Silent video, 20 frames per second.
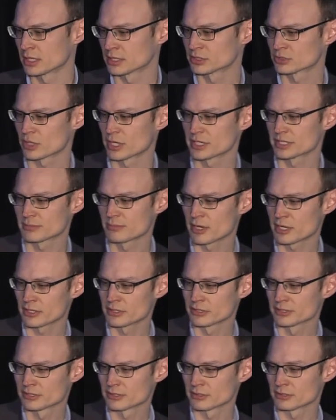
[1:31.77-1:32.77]
trace
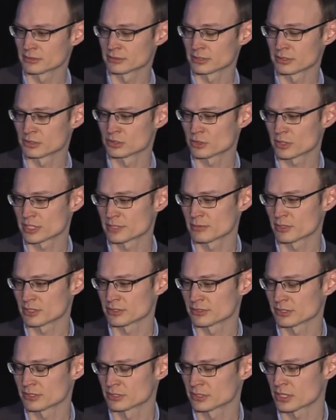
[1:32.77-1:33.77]
metals, or trace
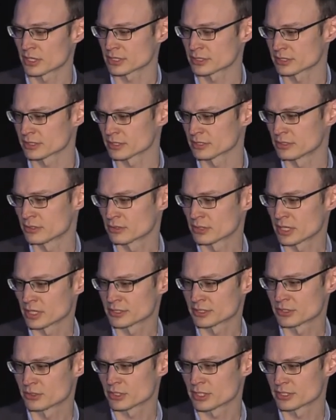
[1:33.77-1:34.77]
metals that are toxic low
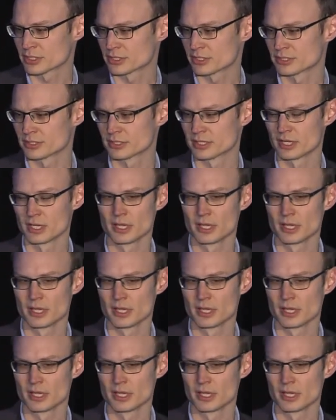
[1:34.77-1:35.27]
concentrations,